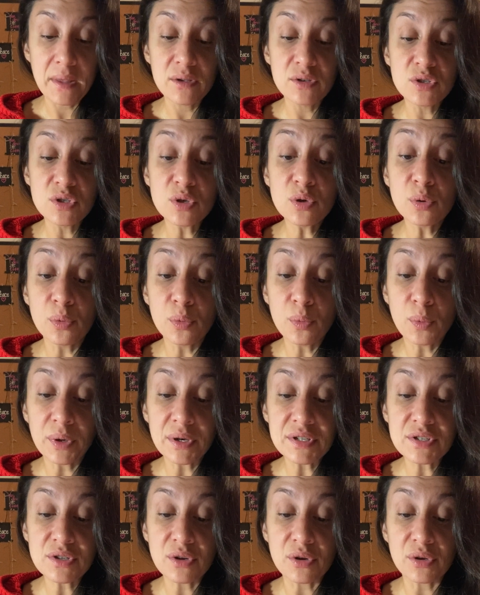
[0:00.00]
Do what
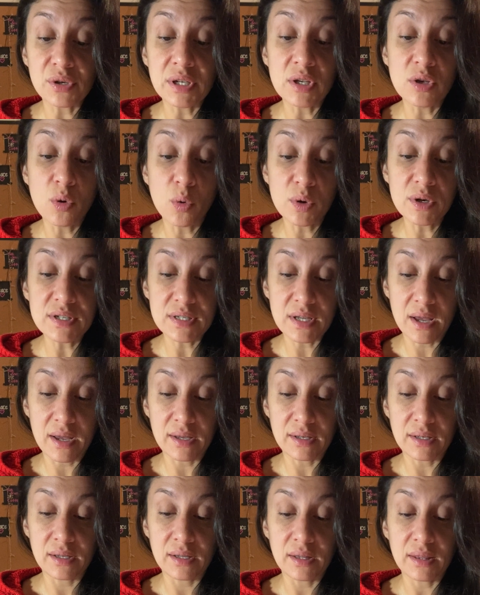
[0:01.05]
is good in your
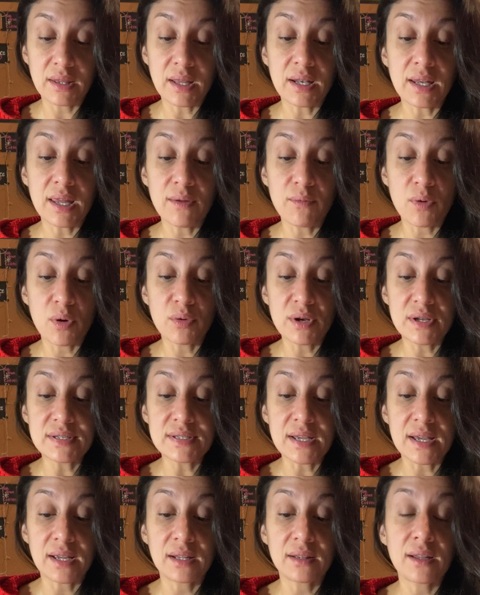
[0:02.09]
sight. Then he wrote a
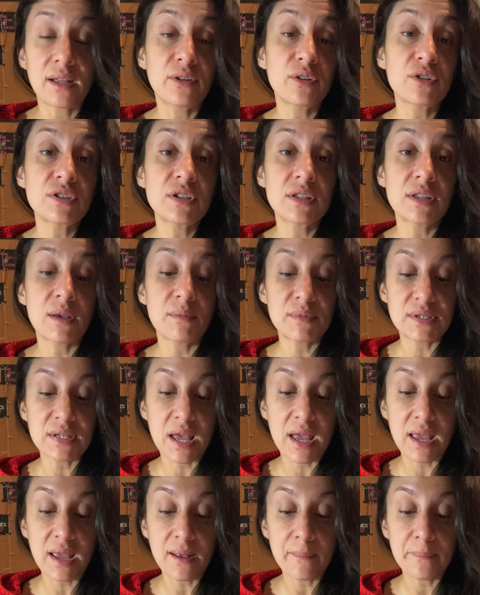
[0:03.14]
second letter to them,
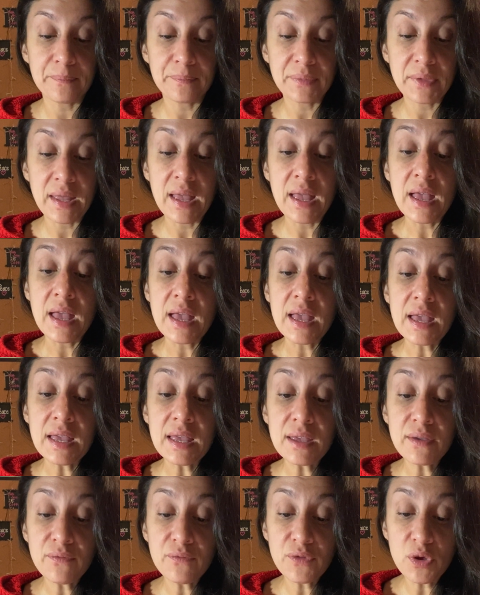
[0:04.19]
saying,
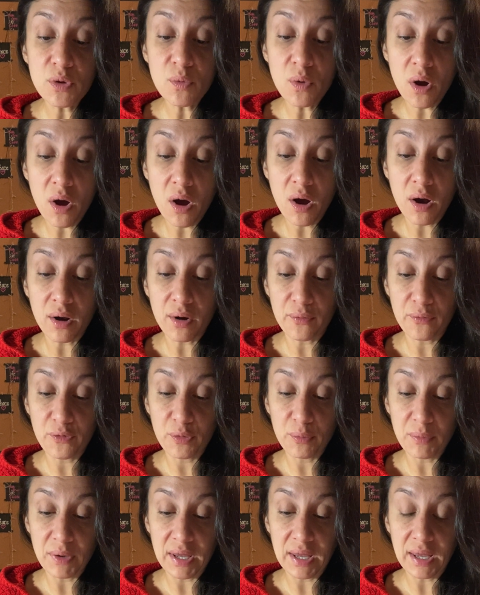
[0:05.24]
If you are for
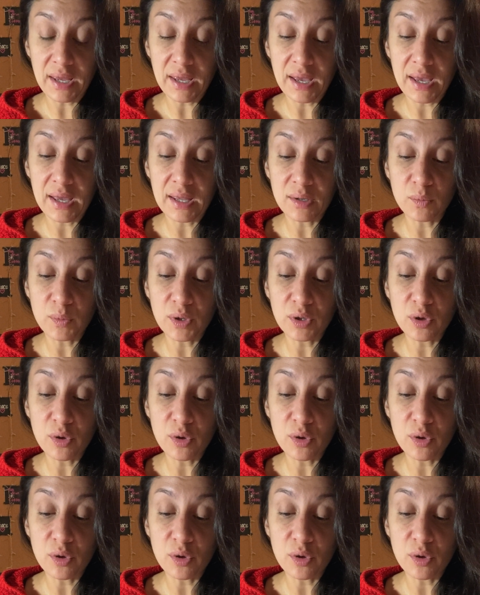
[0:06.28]
me and will